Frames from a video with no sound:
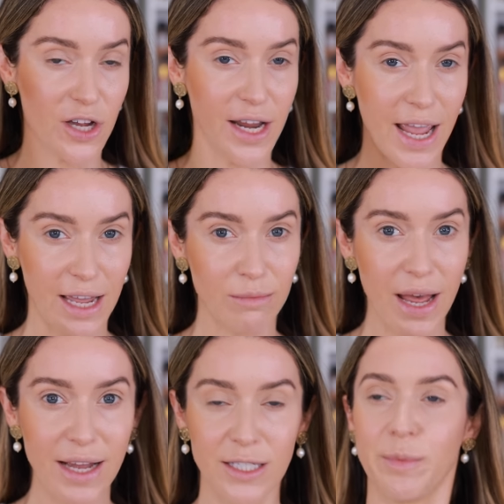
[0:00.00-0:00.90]
on
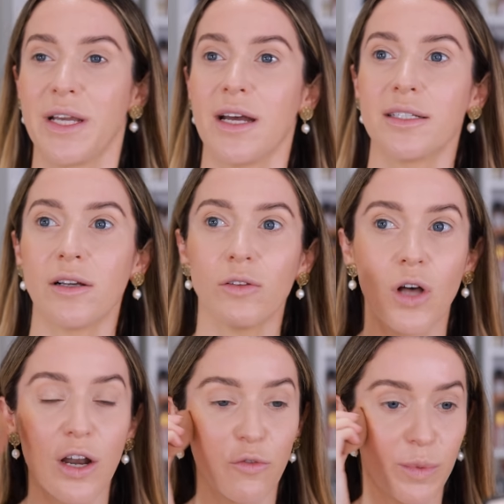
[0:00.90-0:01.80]
handbags because a
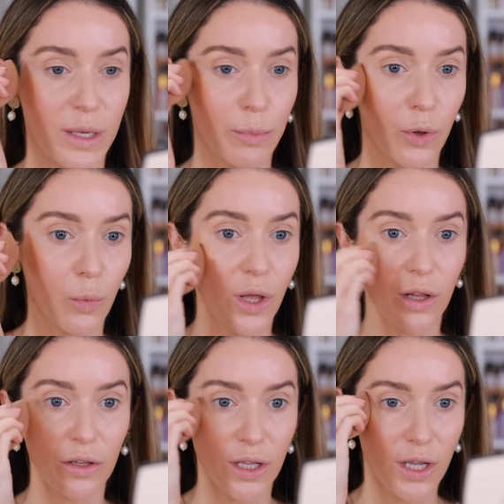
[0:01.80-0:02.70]
lot of people
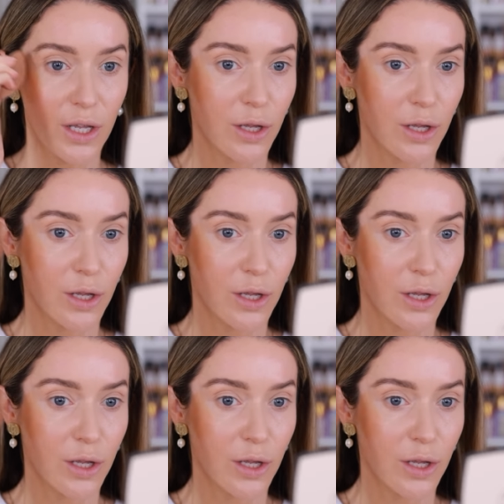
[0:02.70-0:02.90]
will